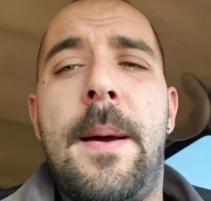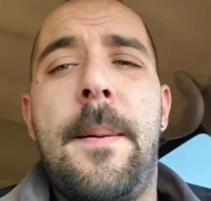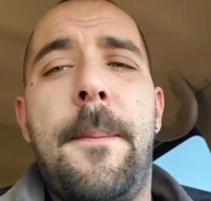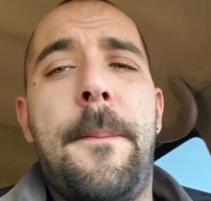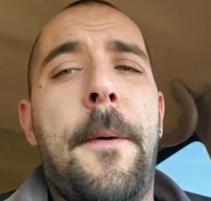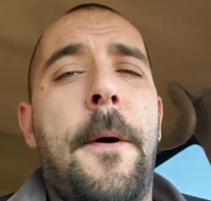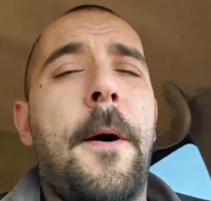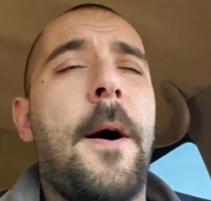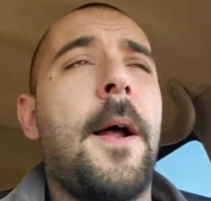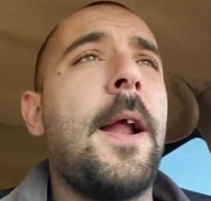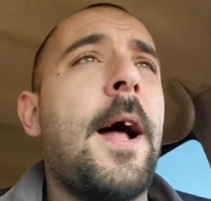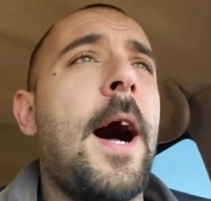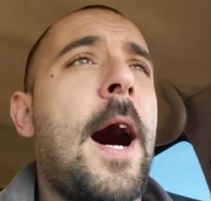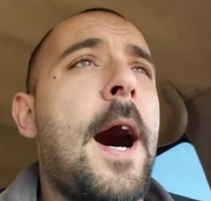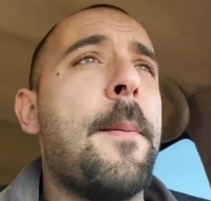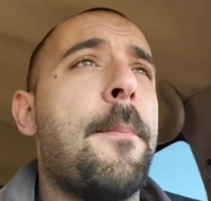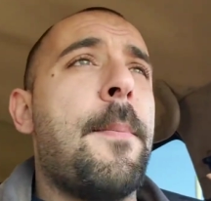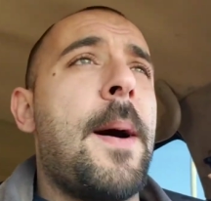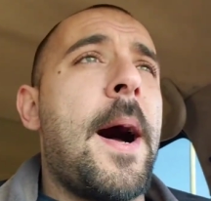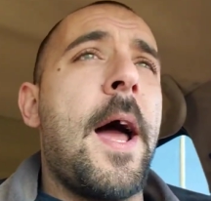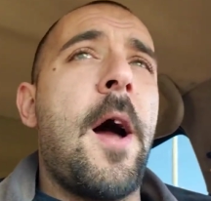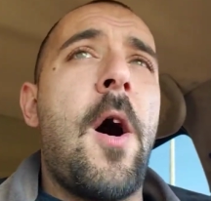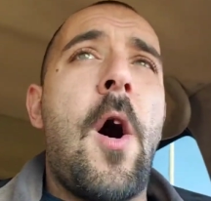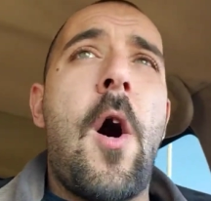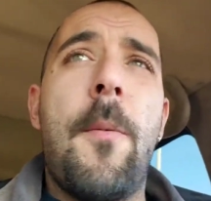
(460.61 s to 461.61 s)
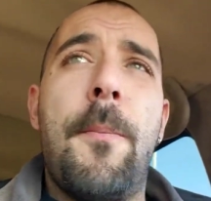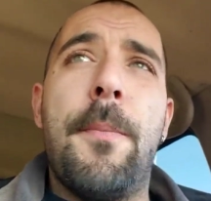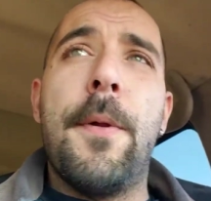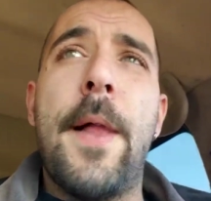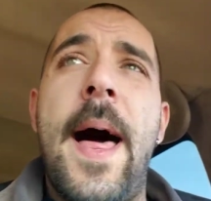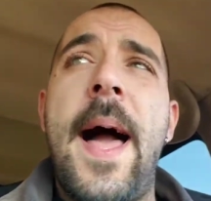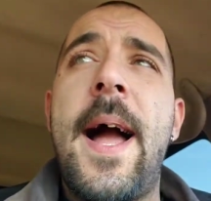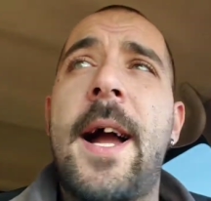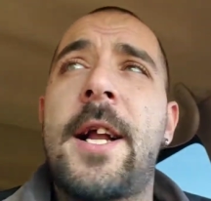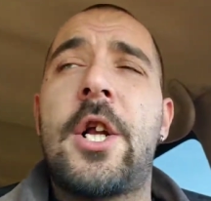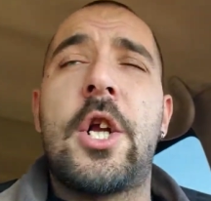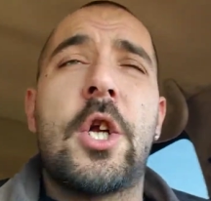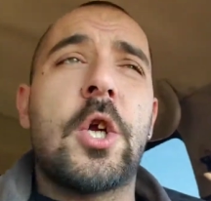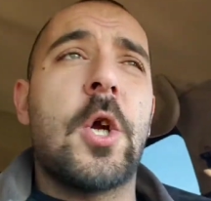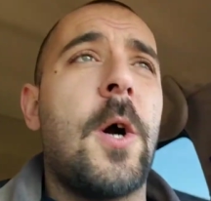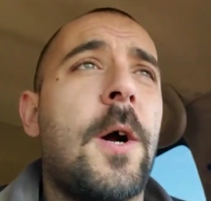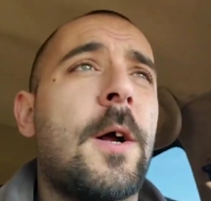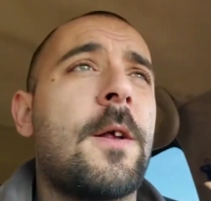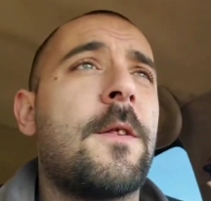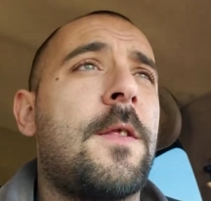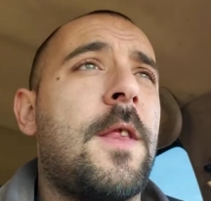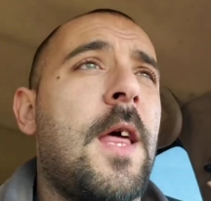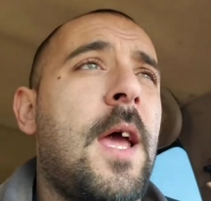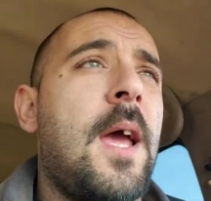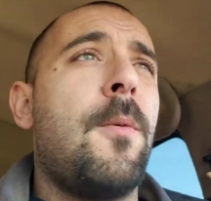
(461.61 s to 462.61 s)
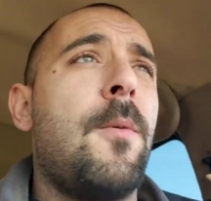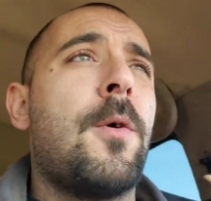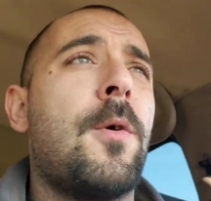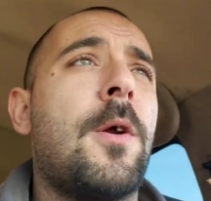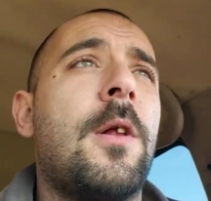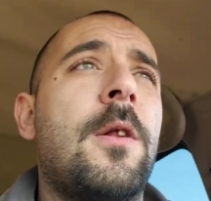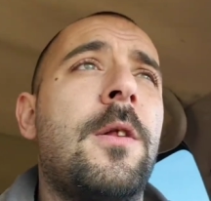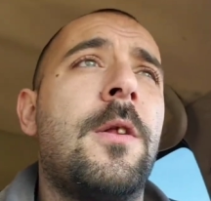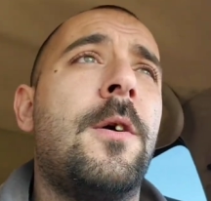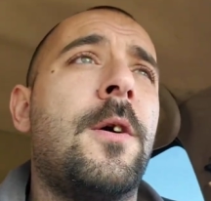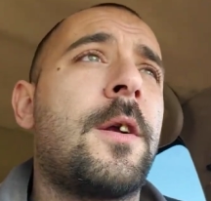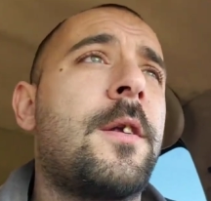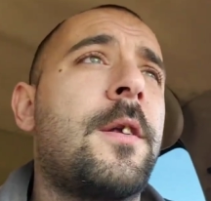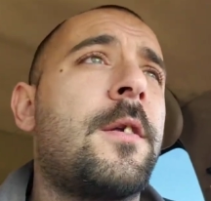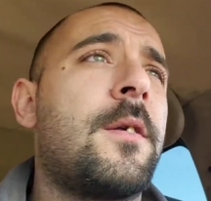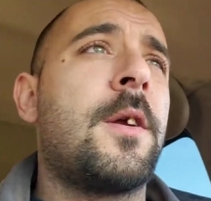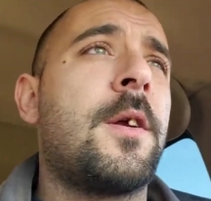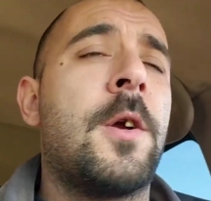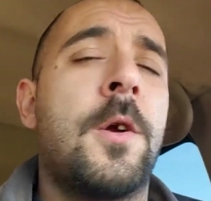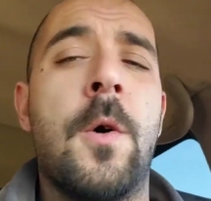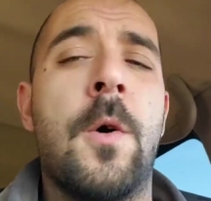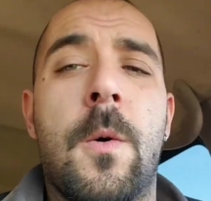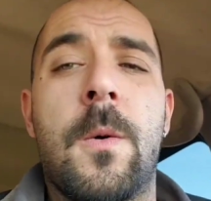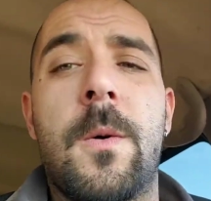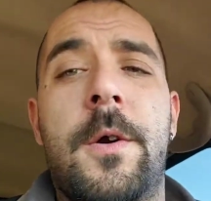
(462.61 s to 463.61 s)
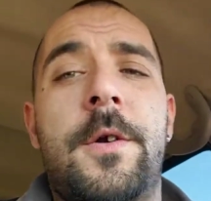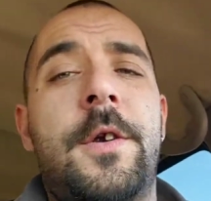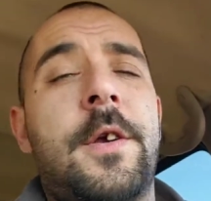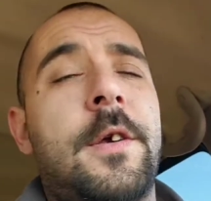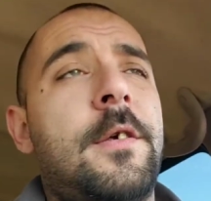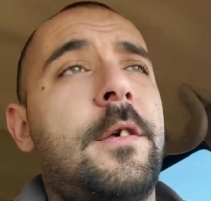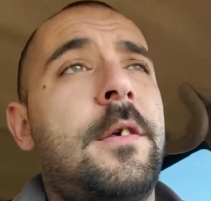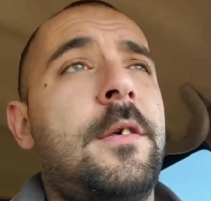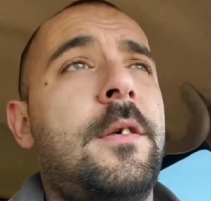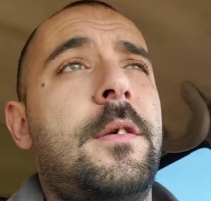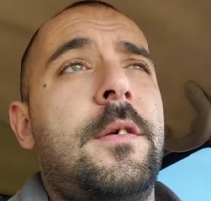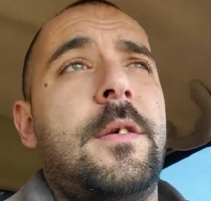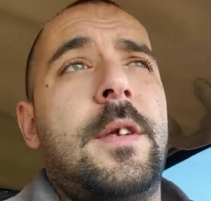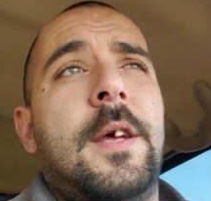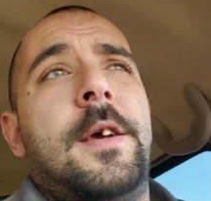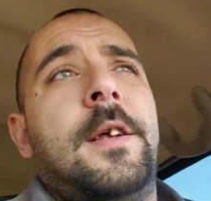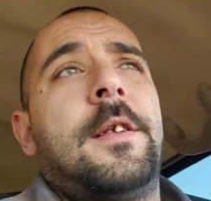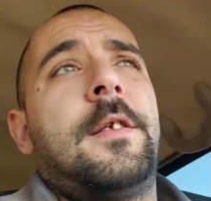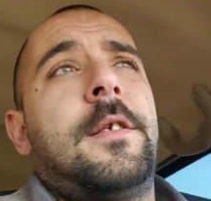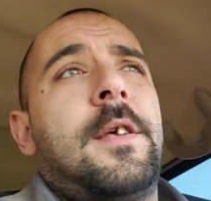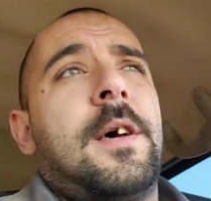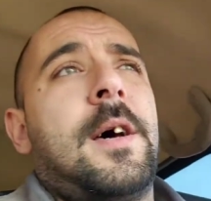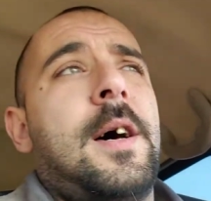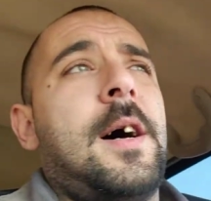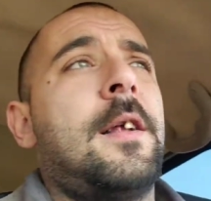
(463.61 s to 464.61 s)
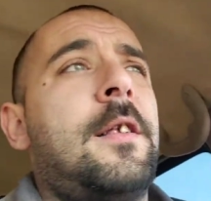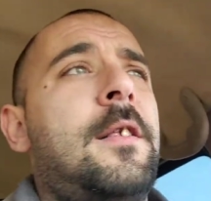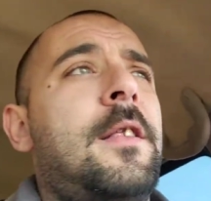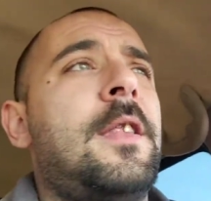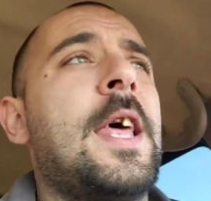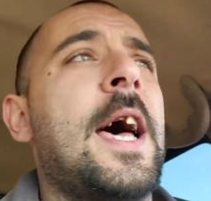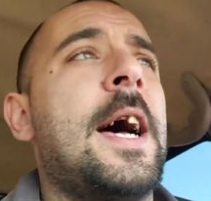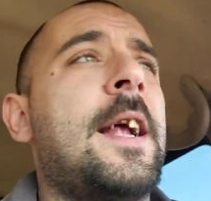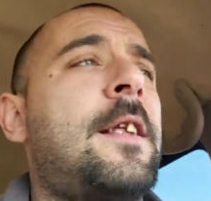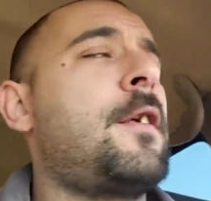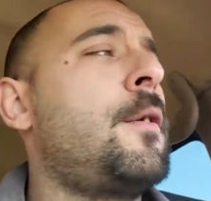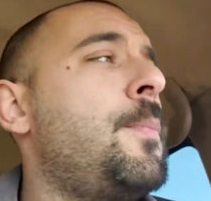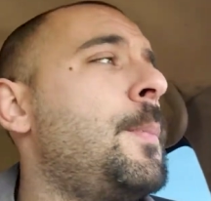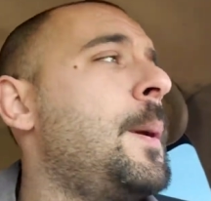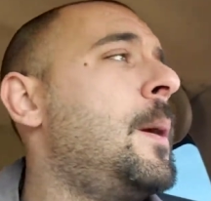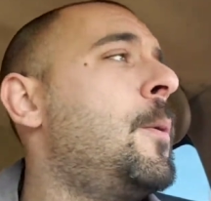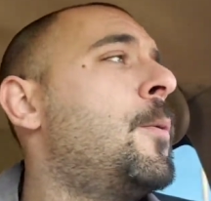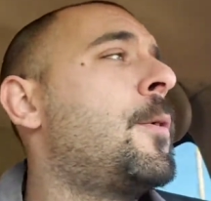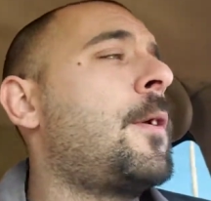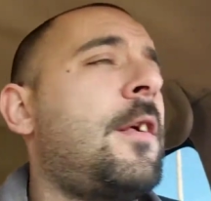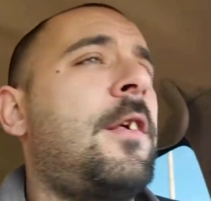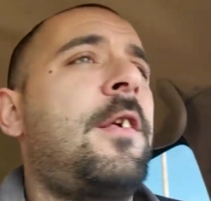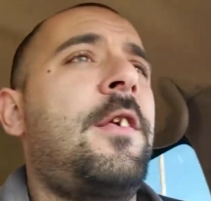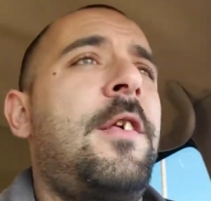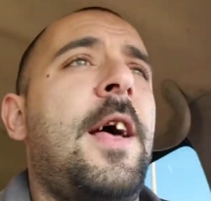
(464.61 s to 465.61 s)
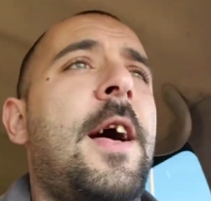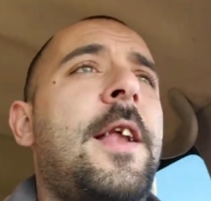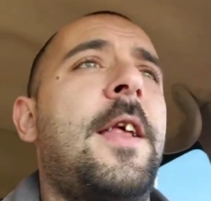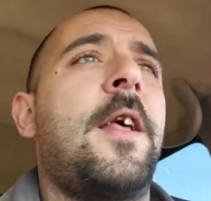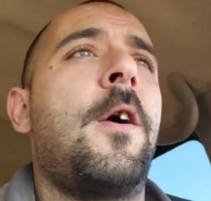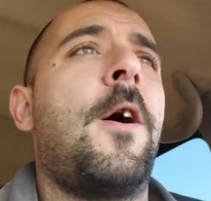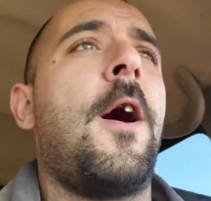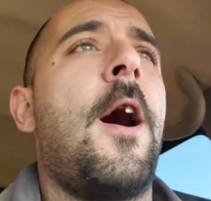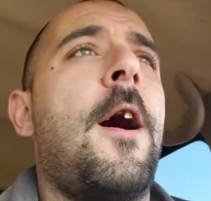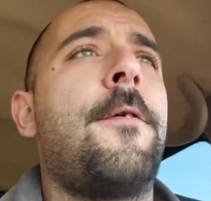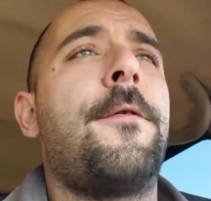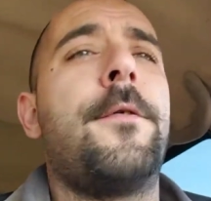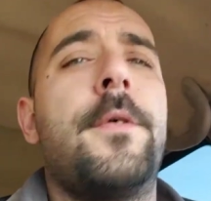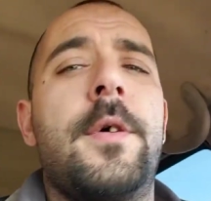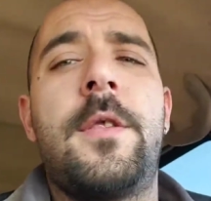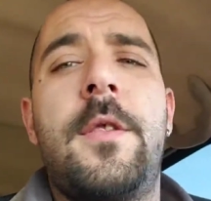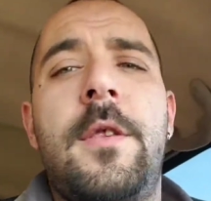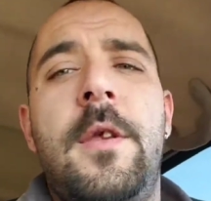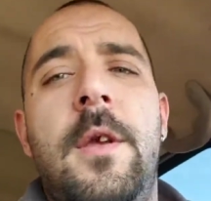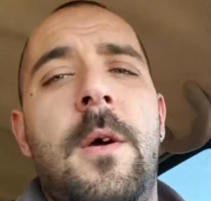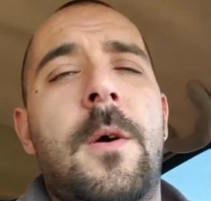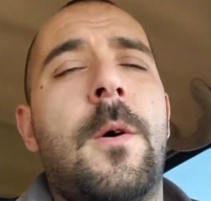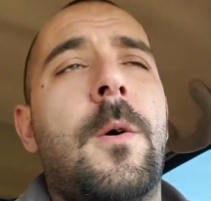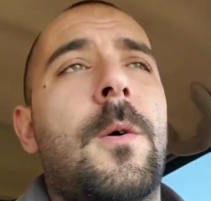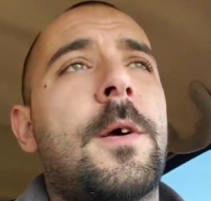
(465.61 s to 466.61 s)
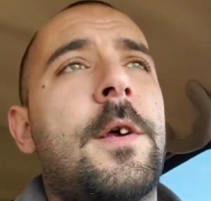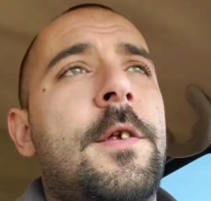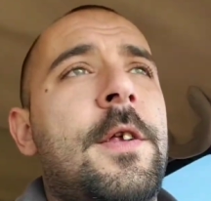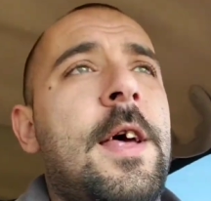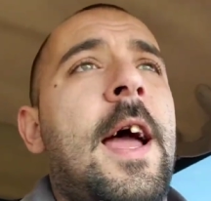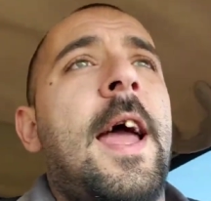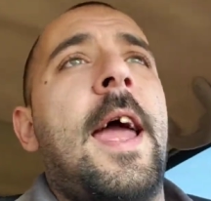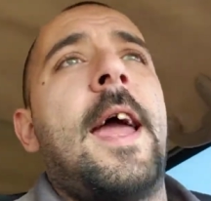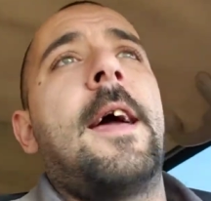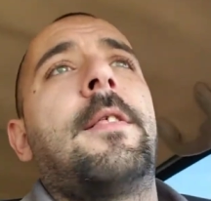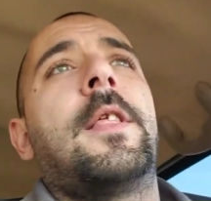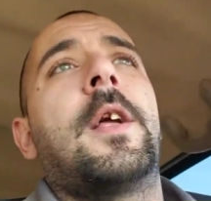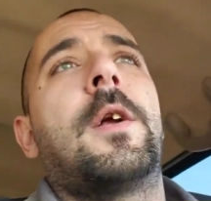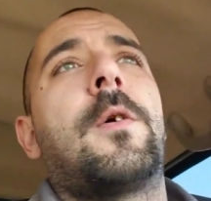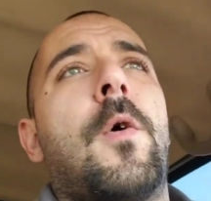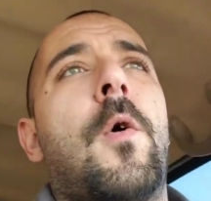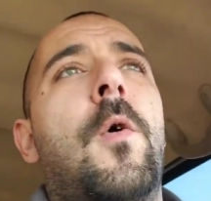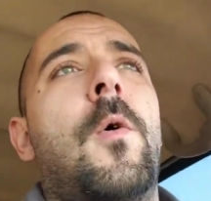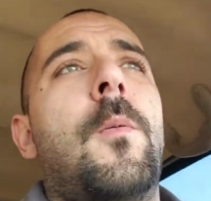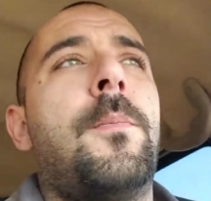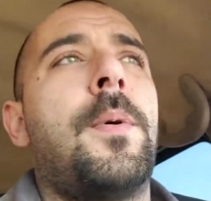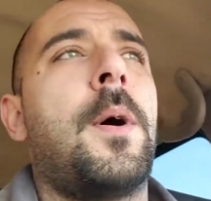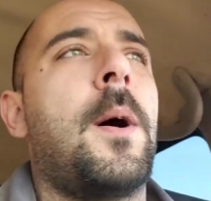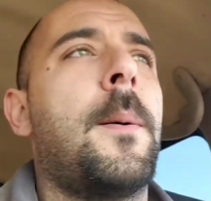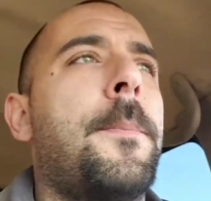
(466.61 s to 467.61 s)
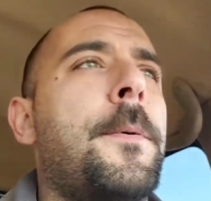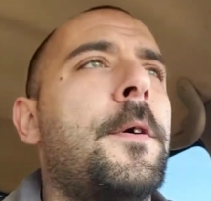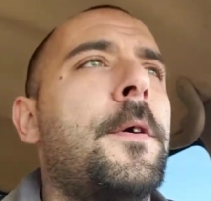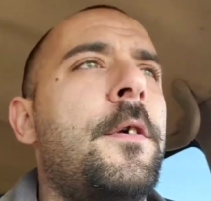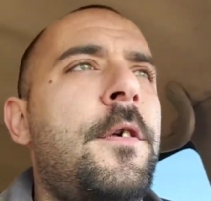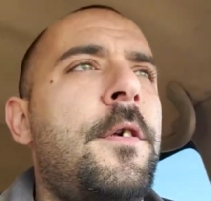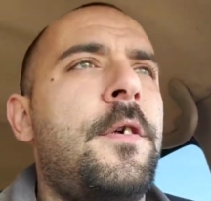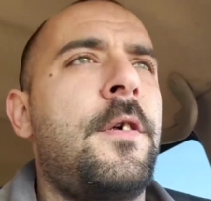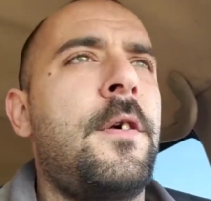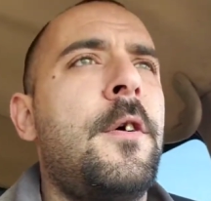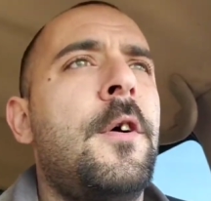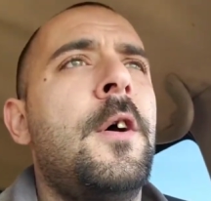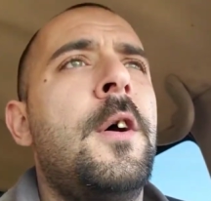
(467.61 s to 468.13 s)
But on my all black truck, they would have looked gorgeous. That to me would have set it off with because I have the chrome bumpers,